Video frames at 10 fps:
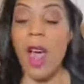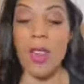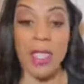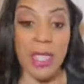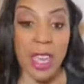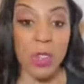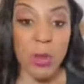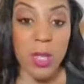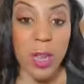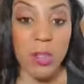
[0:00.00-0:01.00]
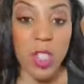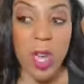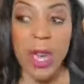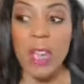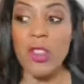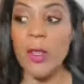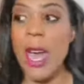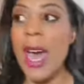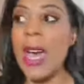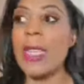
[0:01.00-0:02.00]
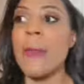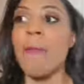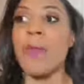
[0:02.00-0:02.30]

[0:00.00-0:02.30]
Our schedules have changed, you guys.